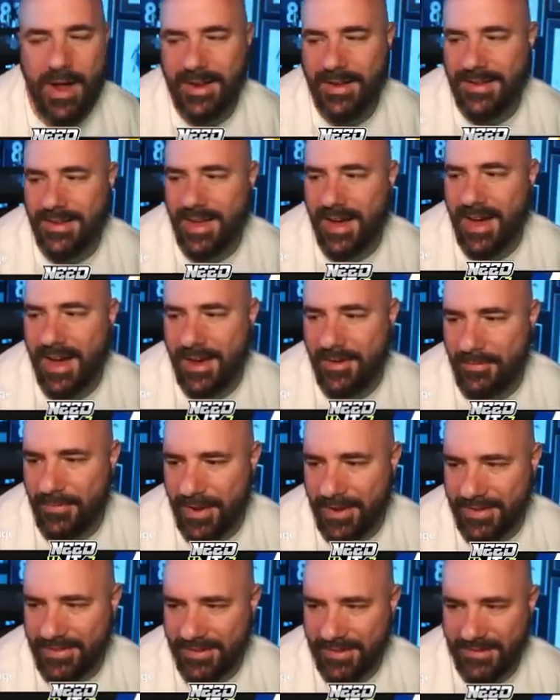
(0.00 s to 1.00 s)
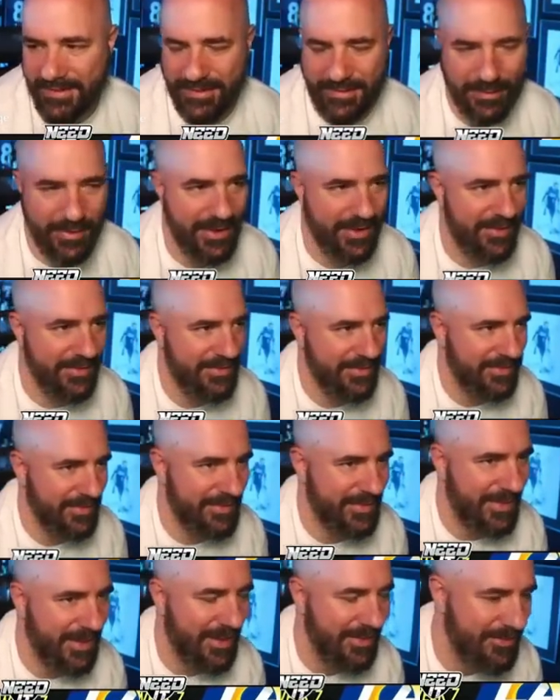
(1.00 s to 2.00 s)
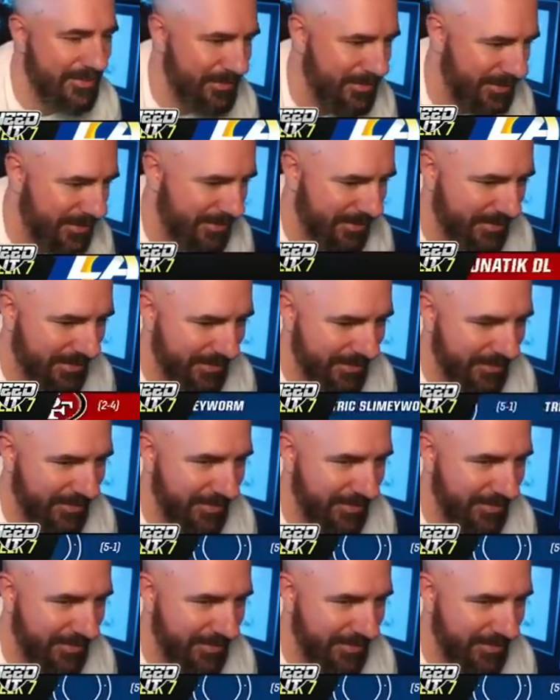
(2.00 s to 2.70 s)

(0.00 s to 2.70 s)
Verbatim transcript: god, Montez Sweat can just catch me, bro.